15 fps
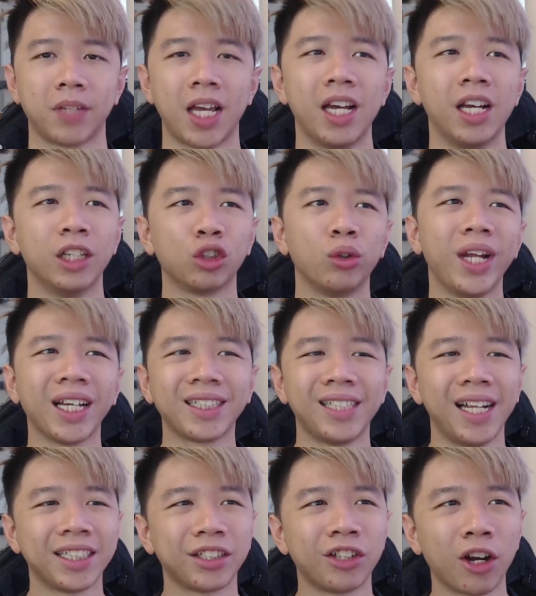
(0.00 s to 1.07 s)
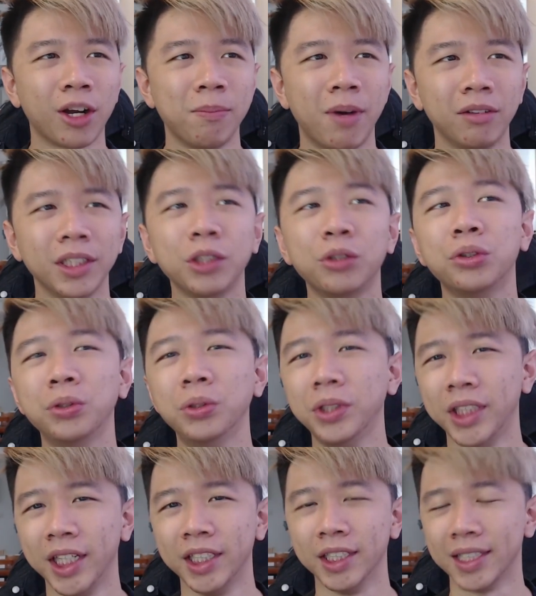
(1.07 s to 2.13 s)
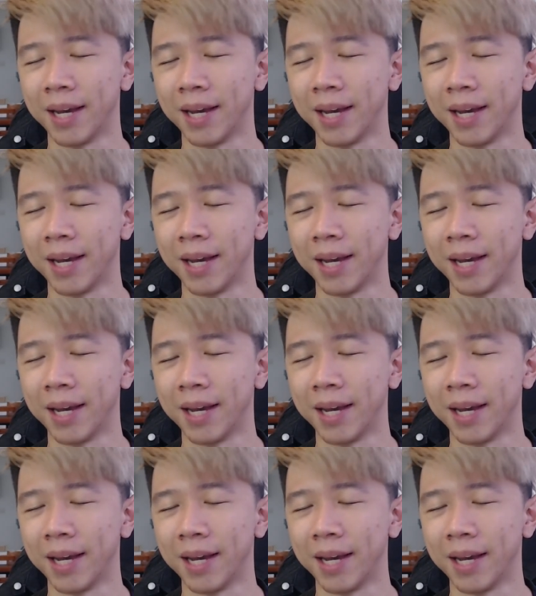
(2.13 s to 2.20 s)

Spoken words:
So next, let's talk about the rune changes.